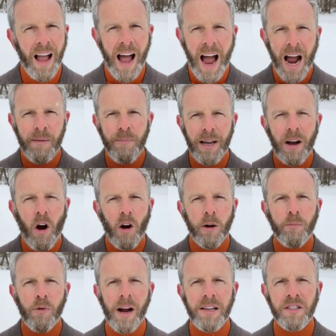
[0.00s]
I'd be
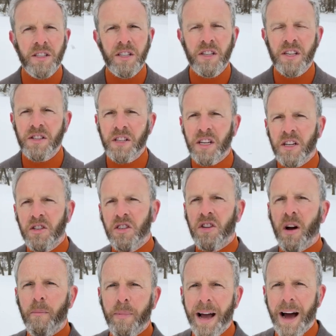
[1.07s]
hard pressed to just
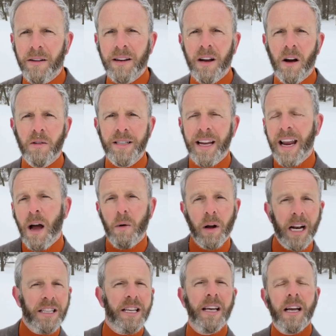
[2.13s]
jump out and go, Danielle, we're
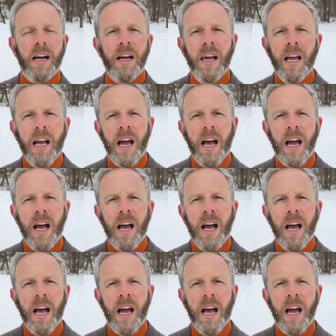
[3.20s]
going to take a